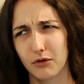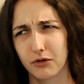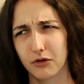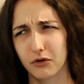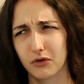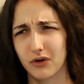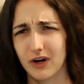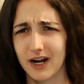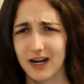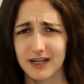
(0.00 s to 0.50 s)

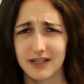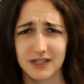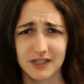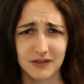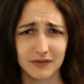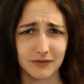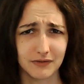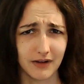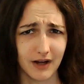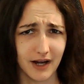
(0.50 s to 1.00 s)

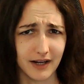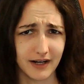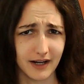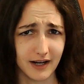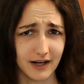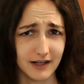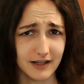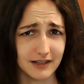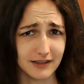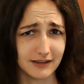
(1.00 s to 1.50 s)
authorized
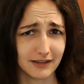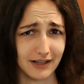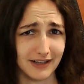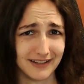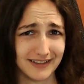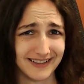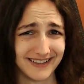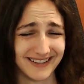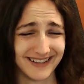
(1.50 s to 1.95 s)
fan art.